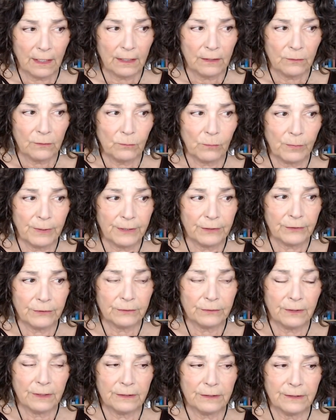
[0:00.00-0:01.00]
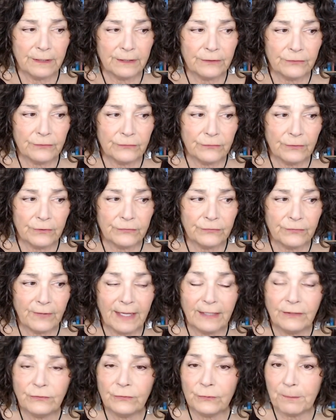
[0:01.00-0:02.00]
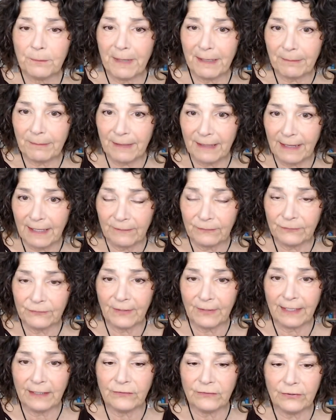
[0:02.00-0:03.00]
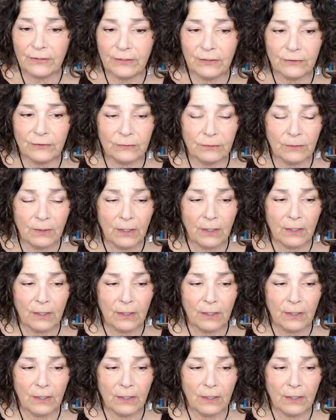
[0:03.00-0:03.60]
where there's a sense, or maybe they've said to you,